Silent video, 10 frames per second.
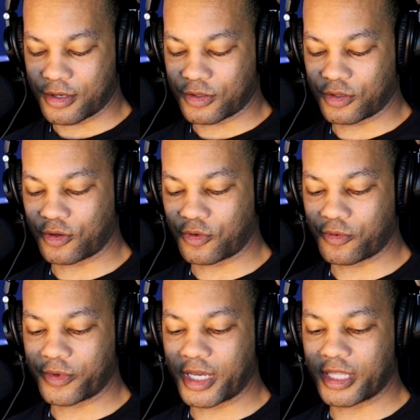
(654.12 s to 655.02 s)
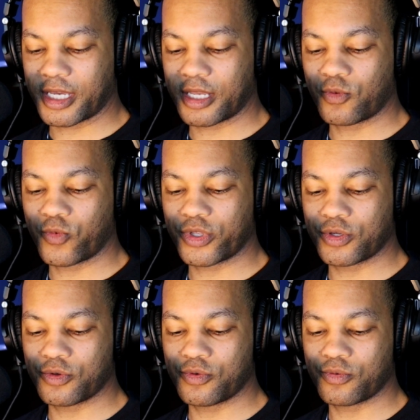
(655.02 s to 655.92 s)
so, and then when
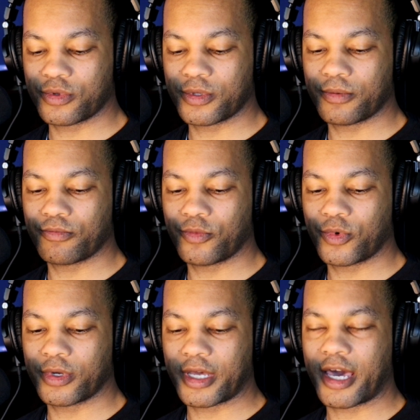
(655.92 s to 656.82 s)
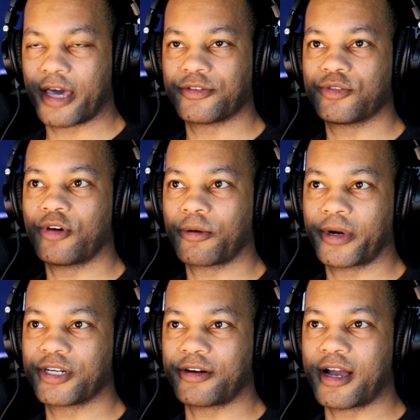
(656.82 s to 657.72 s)
you, as you
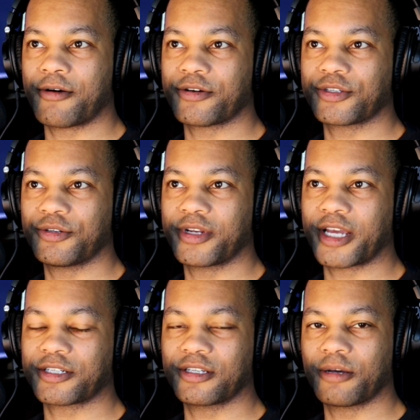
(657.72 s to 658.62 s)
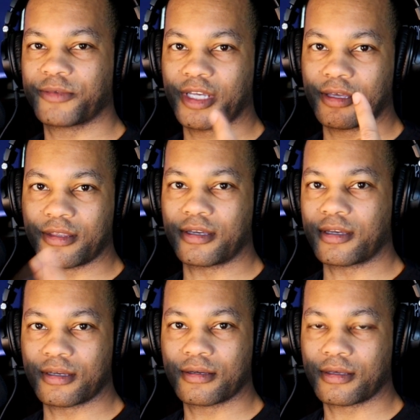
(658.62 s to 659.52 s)
upgrade your hours, you can actually update
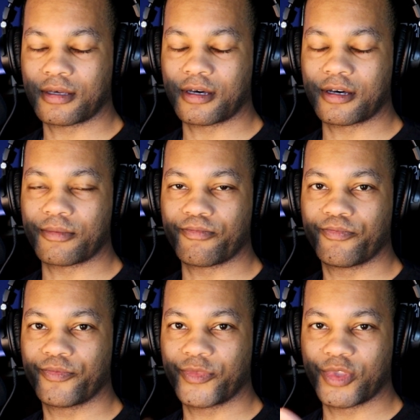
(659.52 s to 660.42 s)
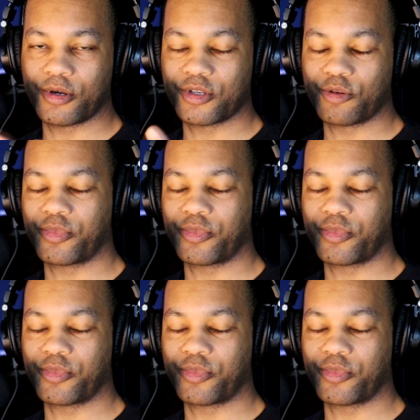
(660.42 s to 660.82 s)
the, um, the your